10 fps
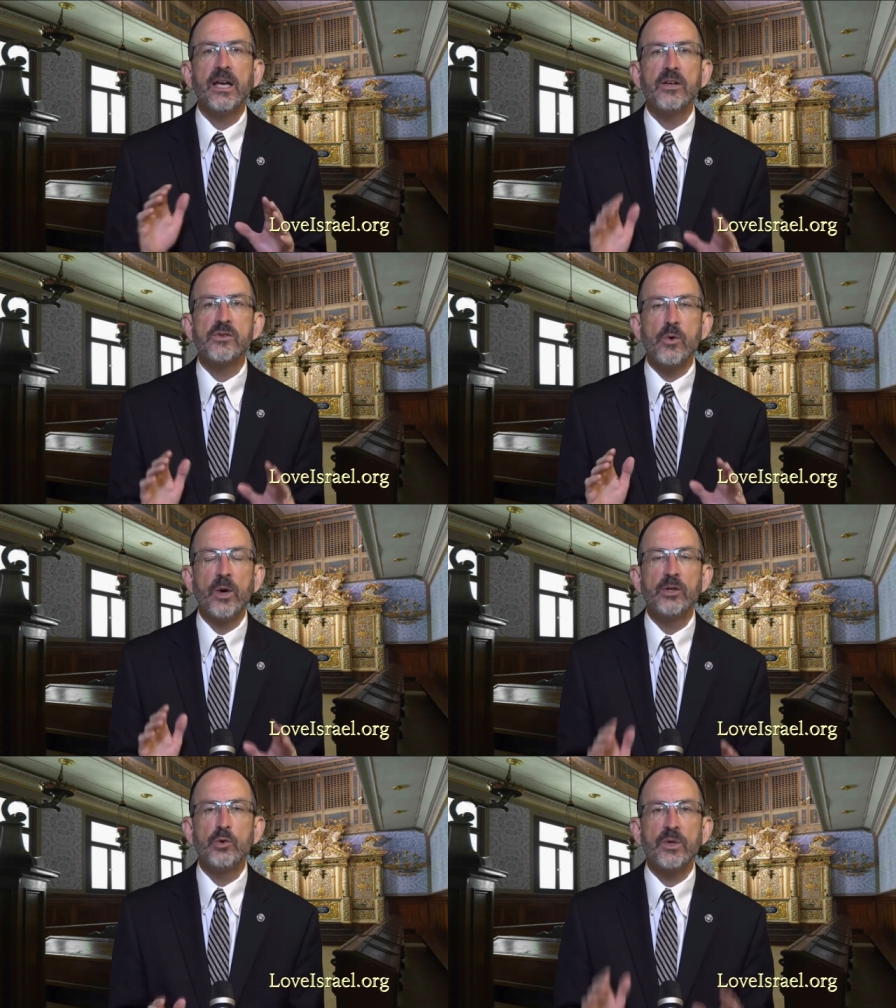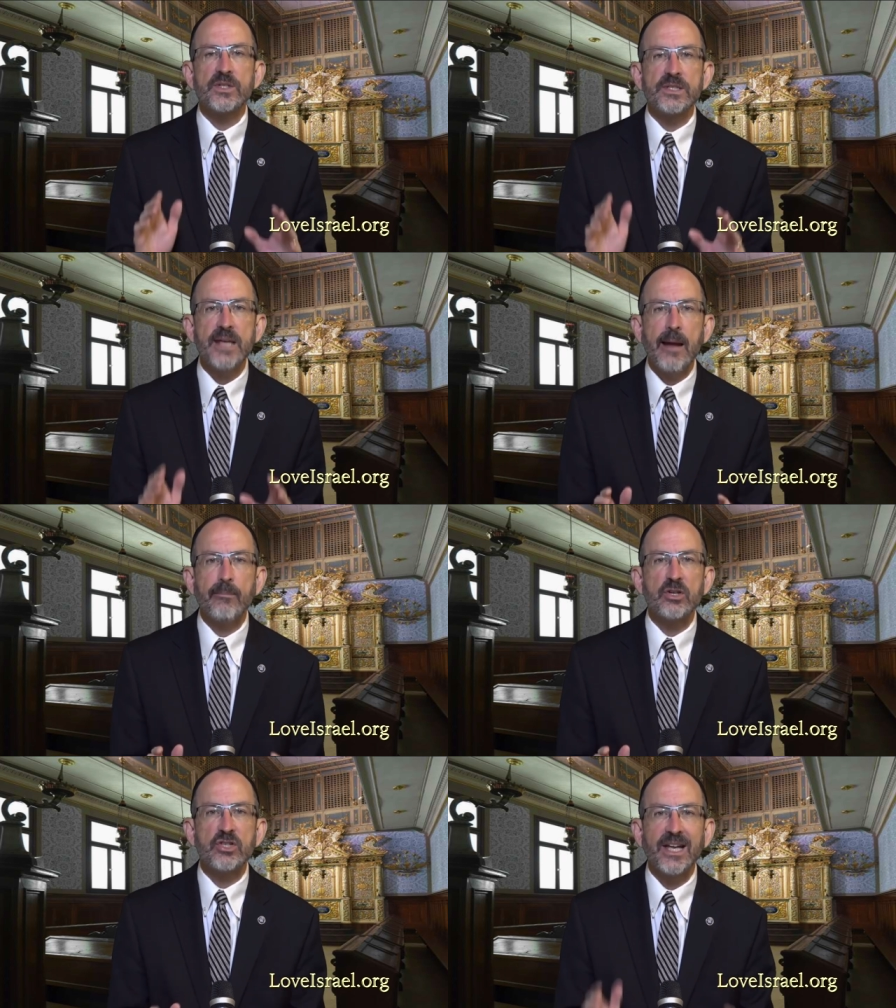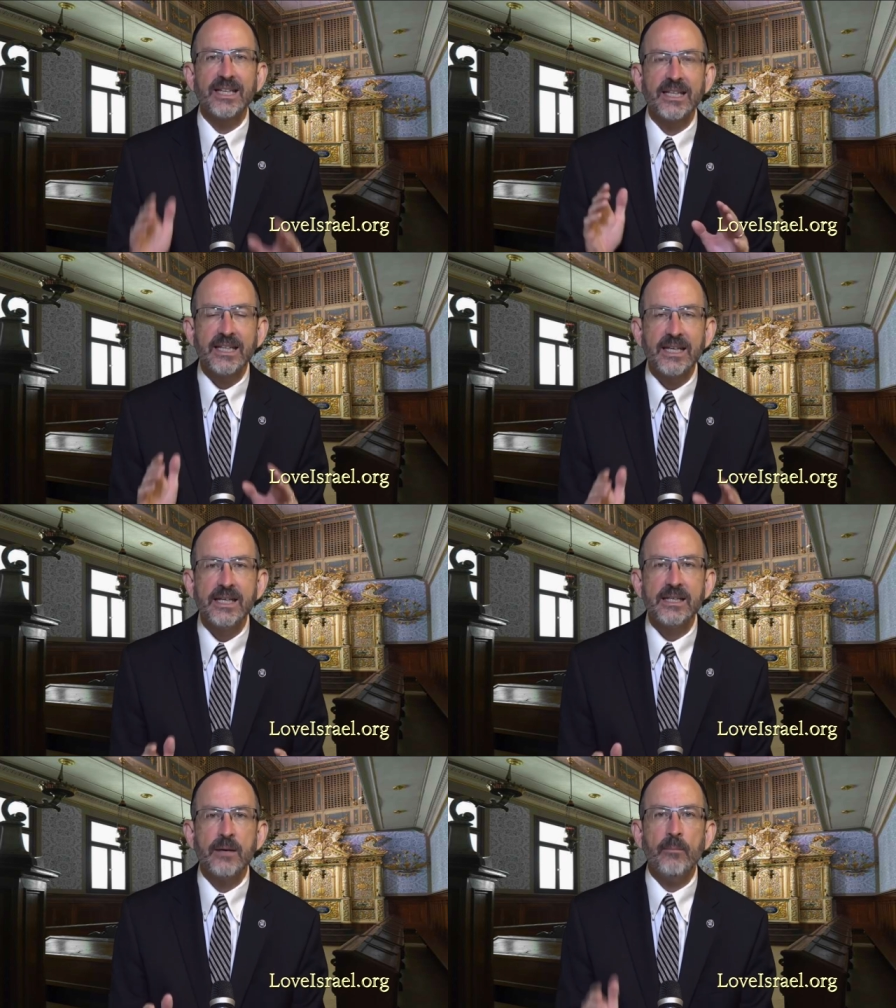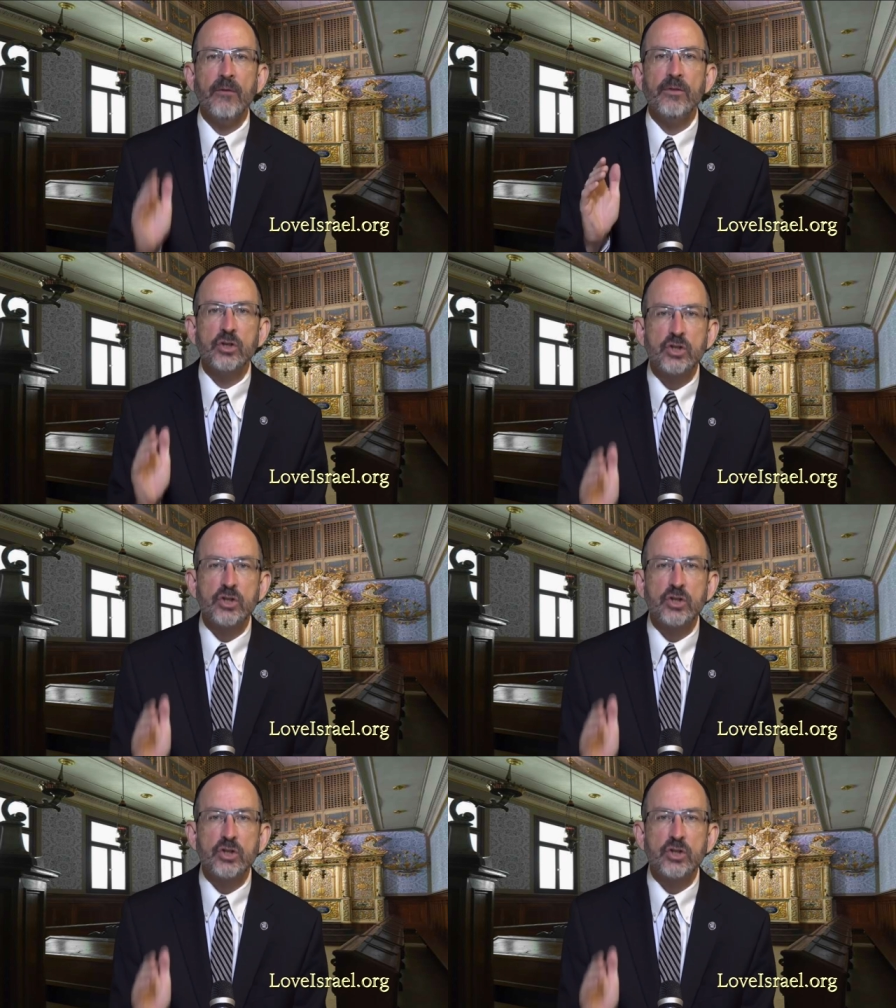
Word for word: he's going to establish that kingdom of